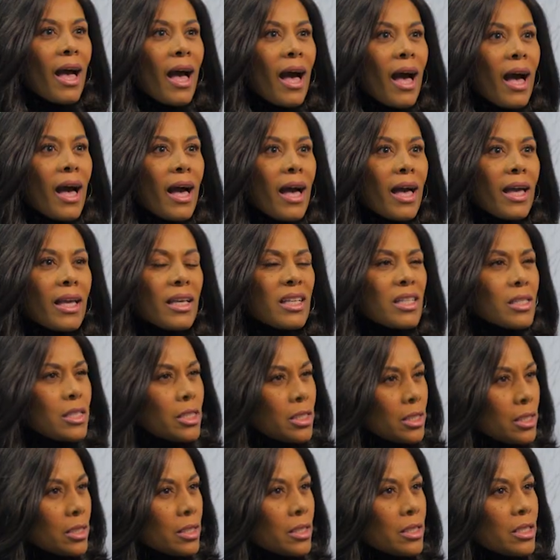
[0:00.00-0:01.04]
I
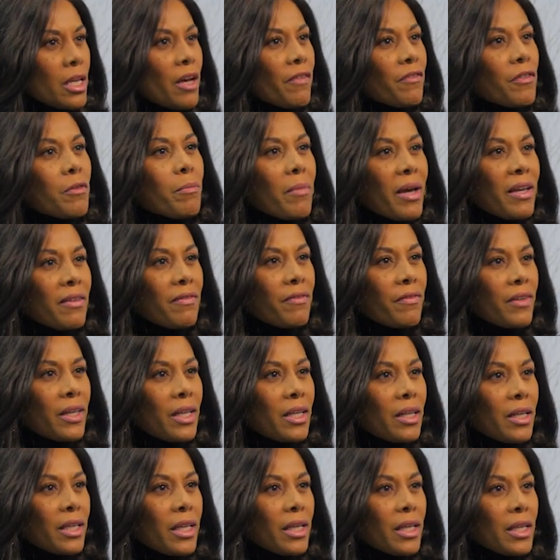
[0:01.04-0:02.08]
stuffed my
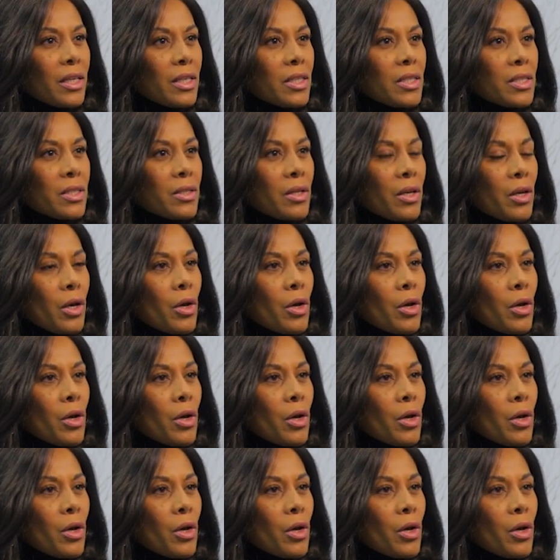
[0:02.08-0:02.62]
feelings